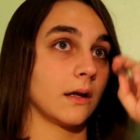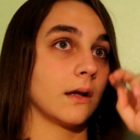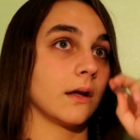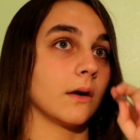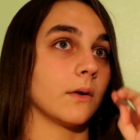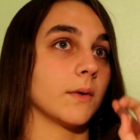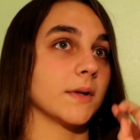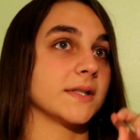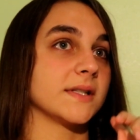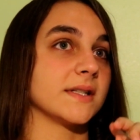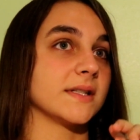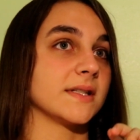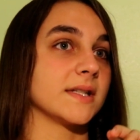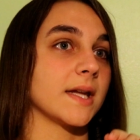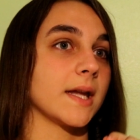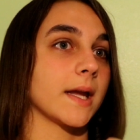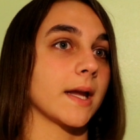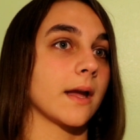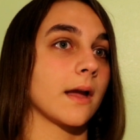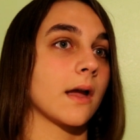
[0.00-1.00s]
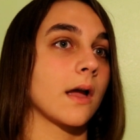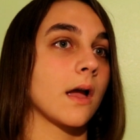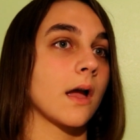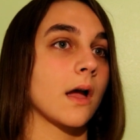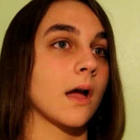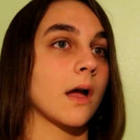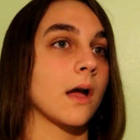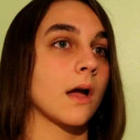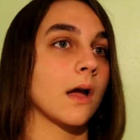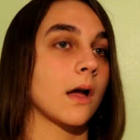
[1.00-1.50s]
Oh, what's he seeing?
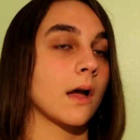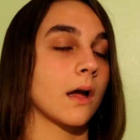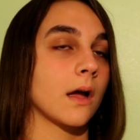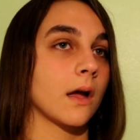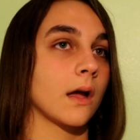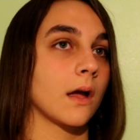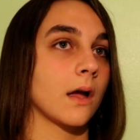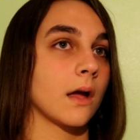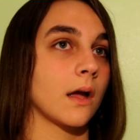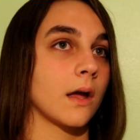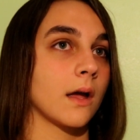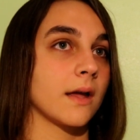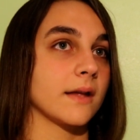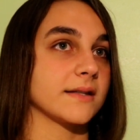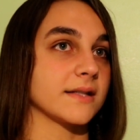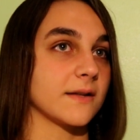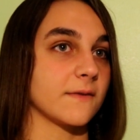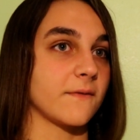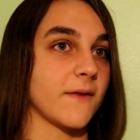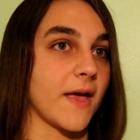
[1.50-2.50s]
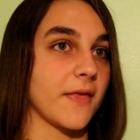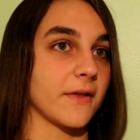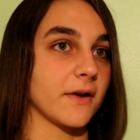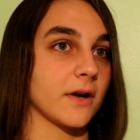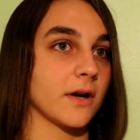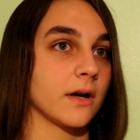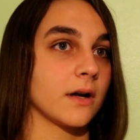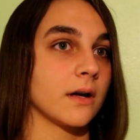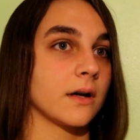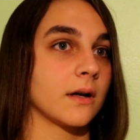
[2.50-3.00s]
Is it a
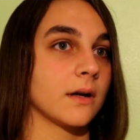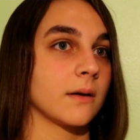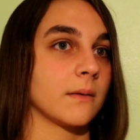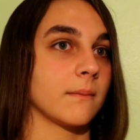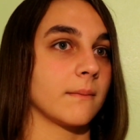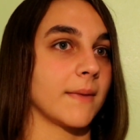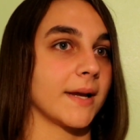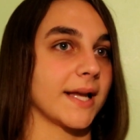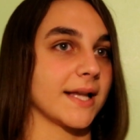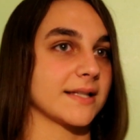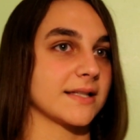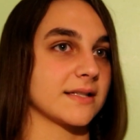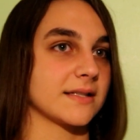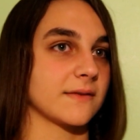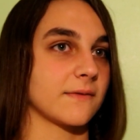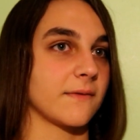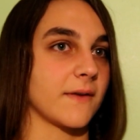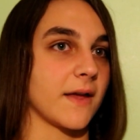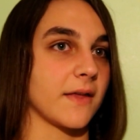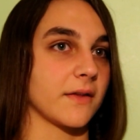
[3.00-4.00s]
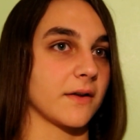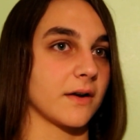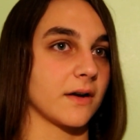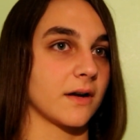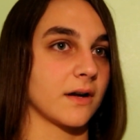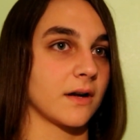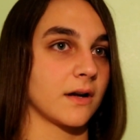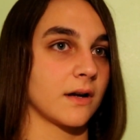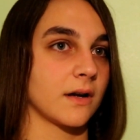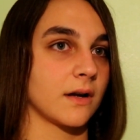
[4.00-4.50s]
feather? My guess is a
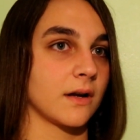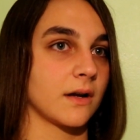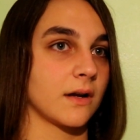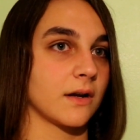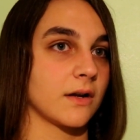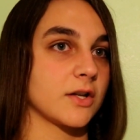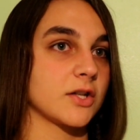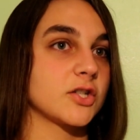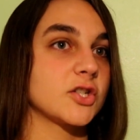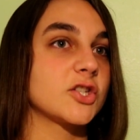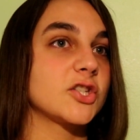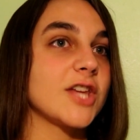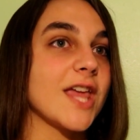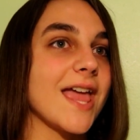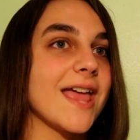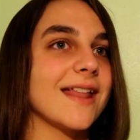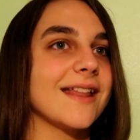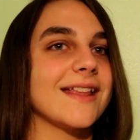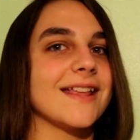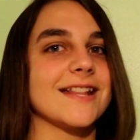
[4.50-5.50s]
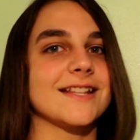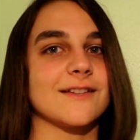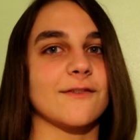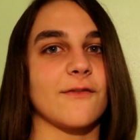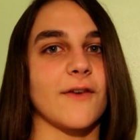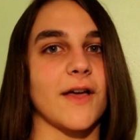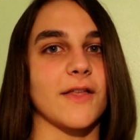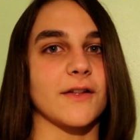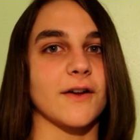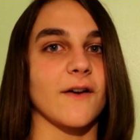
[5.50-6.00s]
feather. Shit, it's a
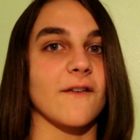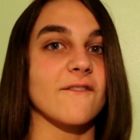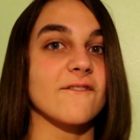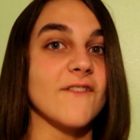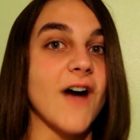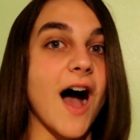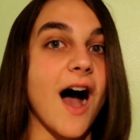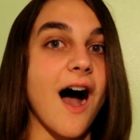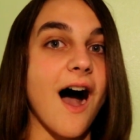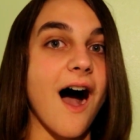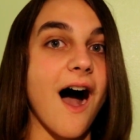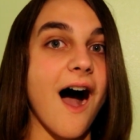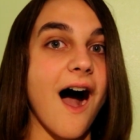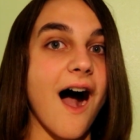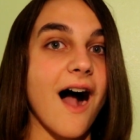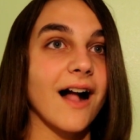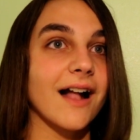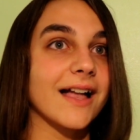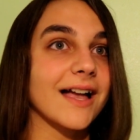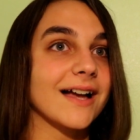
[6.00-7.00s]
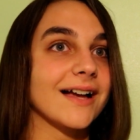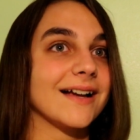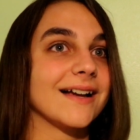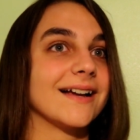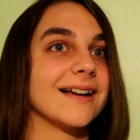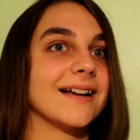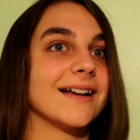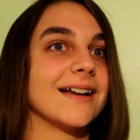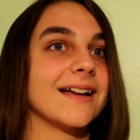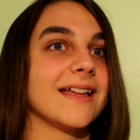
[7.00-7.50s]
feather.
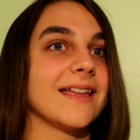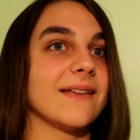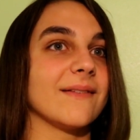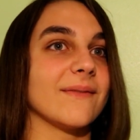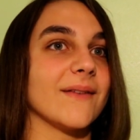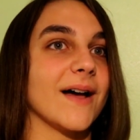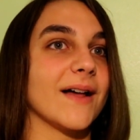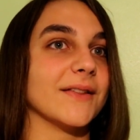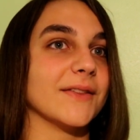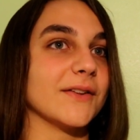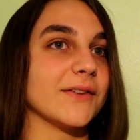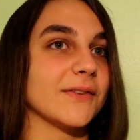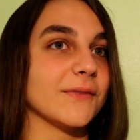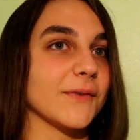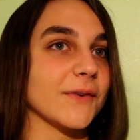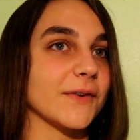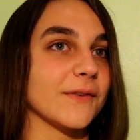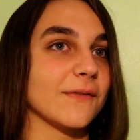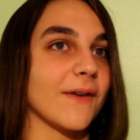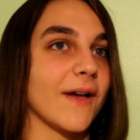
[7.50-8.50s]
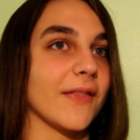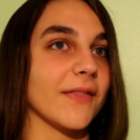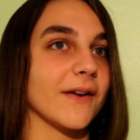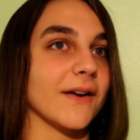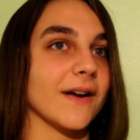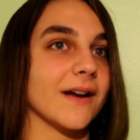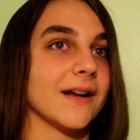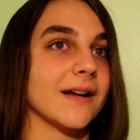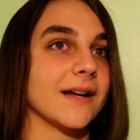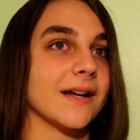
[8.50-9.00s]
He found Lucifer's
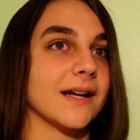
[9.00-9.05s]
feather.